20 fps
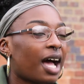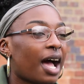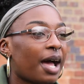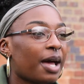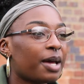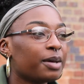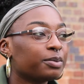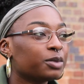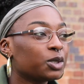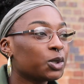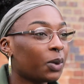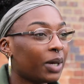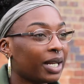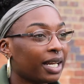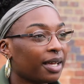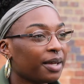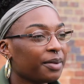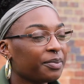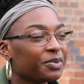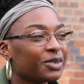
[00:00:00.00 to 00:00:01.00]
I'm
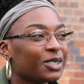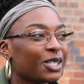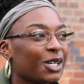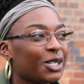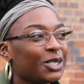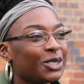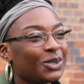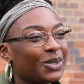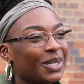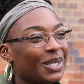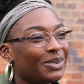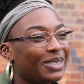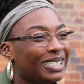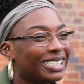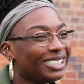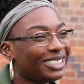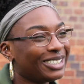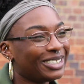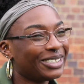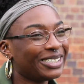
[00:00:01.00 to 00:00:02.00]
20, turning 21
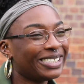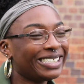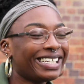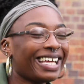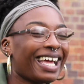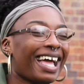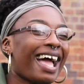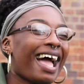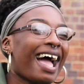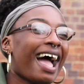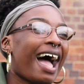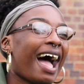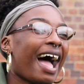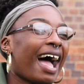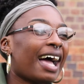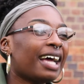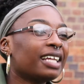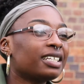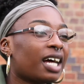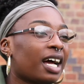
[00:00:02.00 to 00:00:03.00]
in June,
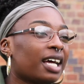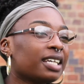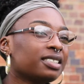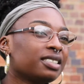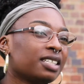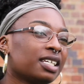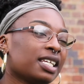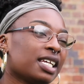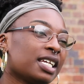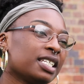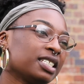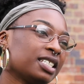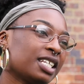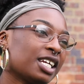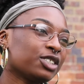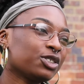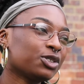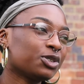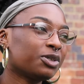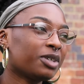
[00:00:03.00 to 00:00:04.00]
and I study
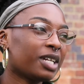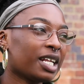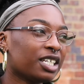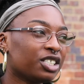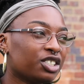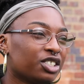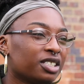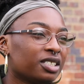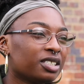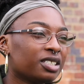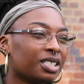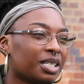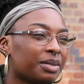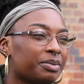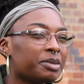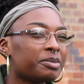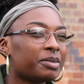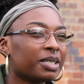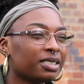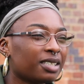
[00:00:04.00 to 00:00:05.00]
international relations and
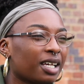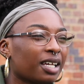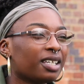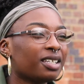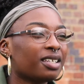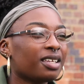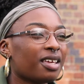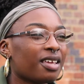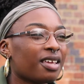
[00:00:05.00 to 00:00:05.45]
I'm in my second